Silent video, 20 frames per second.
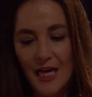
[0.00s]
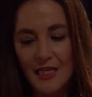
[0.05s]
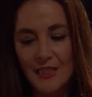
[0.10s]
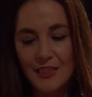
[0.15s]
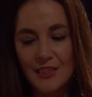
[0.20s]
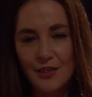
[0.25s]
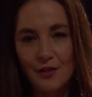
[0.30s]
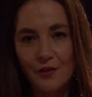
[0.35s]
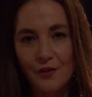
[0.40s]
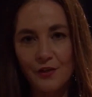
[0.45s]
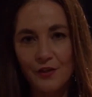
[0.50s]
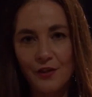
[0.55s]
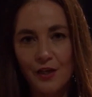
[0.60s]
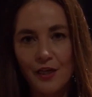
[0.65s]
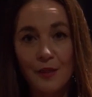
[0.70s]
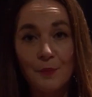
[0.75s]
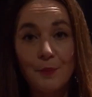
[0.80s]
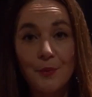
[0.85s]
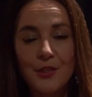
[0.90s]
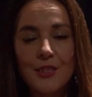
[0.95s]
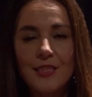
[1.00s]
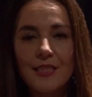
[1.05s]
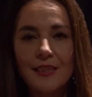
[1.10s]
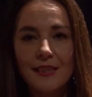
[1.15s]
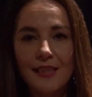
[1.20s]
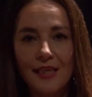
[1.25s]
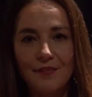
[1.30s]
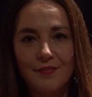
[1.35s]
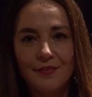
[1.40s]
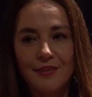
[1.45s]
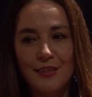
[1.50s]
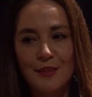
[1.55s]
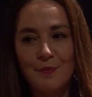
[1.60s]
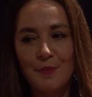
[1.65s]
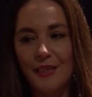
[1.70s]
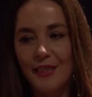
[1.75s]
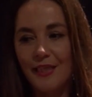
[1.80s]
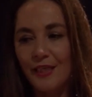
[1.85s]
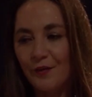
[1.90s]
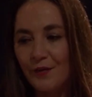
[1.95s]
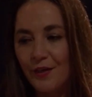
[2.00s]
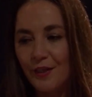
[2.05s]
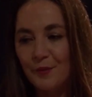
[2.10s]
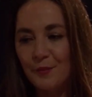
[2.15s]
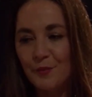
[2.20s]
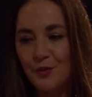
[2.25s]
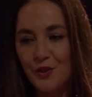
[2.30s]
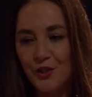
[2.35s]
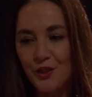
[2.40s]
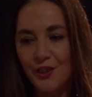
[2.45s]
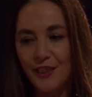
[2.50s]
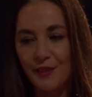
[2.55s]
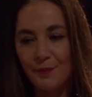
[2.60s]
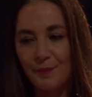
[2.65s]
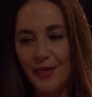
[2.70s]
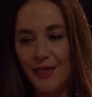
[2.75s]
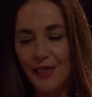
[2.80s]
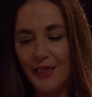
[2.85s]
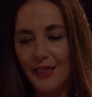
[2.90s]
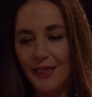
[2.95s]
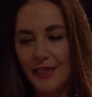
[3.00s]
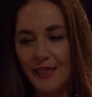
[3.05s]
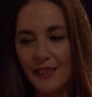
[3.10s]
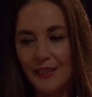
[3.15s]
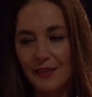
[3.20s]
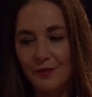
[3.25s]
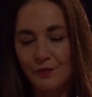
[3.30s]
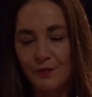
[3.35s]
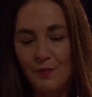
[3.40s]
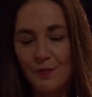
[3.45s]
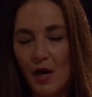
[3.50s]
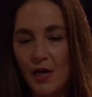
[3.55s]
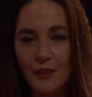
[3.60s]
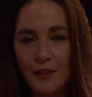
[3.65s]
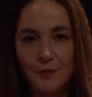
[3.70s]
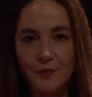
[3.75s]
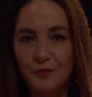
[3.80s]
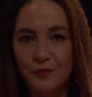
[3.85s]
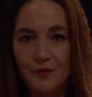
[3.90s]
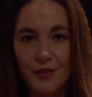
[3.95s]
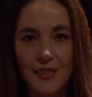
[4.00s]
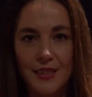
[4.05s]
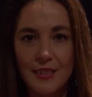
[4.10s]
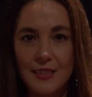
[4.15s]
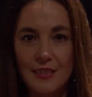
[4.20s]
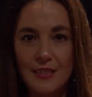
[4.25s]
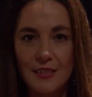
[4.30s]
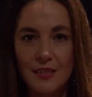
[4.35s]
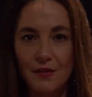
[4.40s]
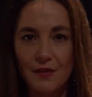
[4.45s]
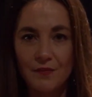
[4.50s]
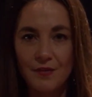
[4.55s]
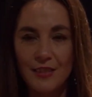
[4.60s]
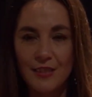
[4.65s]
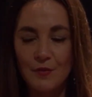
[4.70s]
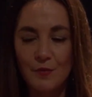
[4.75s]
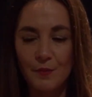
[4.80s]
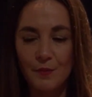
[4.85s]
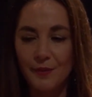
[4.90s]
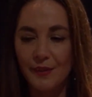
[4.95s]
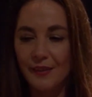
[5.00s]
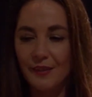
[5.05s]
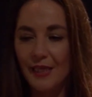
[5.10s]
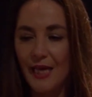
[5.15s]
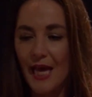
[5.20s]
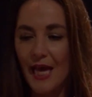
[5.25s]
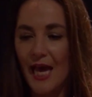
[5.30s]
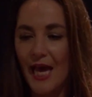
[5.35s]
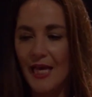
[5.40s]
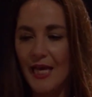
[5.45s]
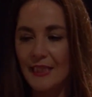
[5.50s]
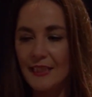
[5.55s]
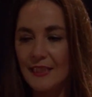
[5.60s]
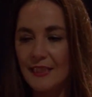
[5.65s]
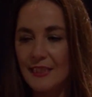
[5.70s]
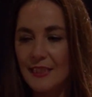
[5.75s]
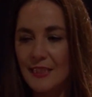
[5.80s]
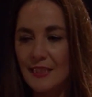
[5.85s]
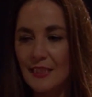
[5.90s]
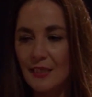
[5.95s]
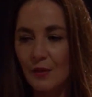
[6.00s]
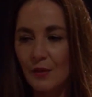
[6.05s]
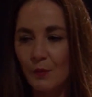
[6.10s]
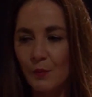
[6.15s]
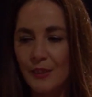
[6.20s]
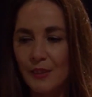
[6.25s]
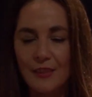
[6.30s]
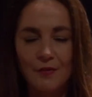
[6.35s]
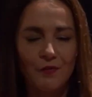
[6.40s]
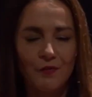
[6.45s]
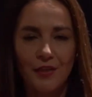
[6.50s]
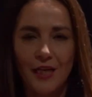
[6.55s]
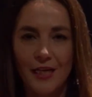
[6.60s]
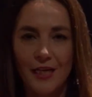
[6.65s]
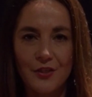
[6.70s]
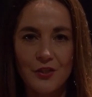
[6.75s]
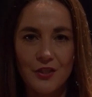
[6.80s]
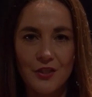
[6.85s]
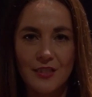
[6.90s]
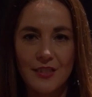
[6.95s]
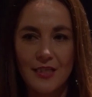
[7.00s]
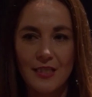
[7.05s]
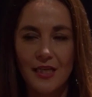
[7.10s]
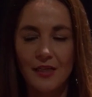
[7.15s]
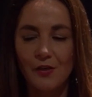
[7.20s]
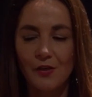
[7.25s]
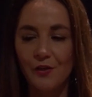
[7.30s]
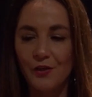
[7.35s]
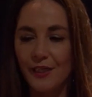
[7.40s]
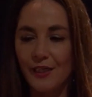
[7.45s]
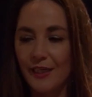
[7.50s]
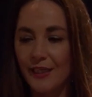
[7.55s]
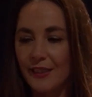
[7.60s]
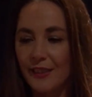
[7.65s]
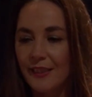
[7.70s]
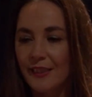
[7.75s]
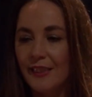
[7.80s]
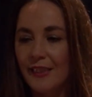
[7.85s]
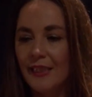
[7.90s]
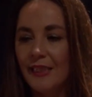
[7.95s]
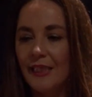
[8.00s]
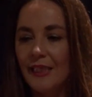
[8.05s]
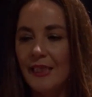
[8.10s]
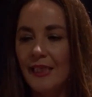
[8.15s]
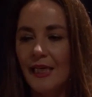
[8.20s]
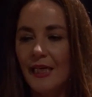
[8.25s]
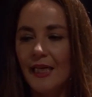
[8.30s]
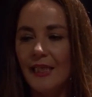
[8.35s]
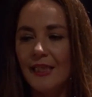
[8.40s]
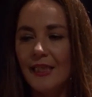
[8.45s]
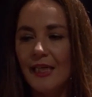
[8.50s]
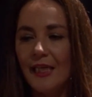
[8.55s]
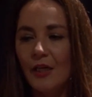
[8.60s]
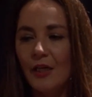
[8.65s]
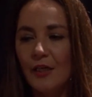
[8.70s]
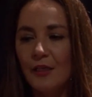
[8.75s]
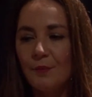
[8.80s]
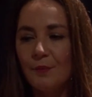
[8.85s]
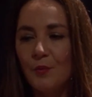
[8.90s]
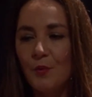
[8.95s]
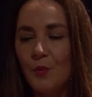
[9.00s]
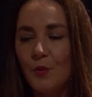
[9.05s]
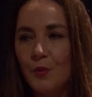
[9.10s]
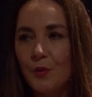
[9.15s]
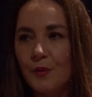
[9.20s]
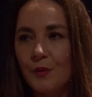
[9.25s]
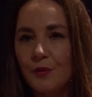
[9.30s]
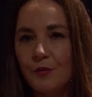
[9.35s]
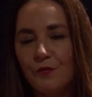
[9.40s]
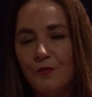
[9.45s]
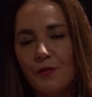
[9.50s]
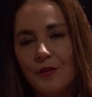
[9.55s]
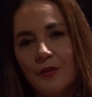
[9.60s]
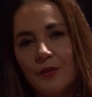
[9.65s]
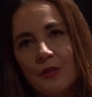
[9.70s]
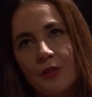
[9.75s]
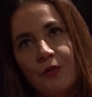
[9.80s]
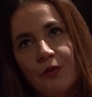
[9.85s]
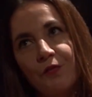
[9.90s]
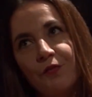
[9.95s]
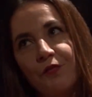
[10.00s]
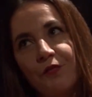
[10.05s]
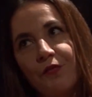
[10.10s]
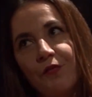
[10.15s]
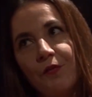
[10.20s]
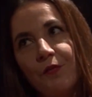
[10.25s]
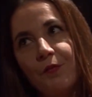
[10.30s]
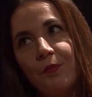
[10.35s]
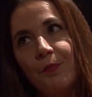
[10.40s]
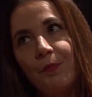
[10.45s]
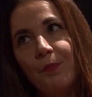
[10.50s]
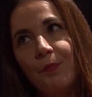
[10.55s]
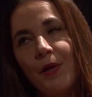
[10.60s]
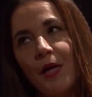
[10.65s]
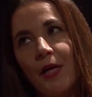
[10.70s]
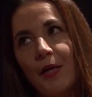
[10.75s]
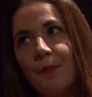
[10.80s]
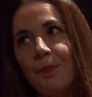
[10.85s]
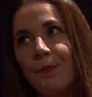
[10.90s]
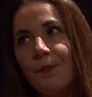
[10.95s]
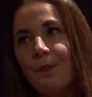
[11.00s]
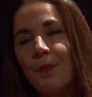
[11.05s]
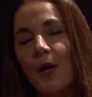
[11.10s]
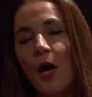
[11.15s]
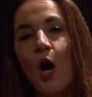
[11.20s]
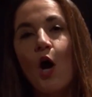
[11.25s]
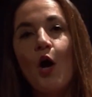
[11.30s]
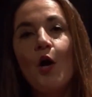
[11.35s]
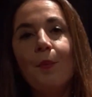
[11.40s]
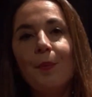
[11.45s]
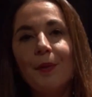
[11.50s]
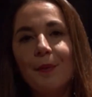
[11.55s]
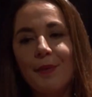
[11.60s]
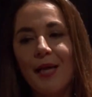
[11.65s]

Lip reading: So on a personal level, it's been an incredible journey making remarkable friends of these women, and we're different ages and learning. And then on a more sort of an open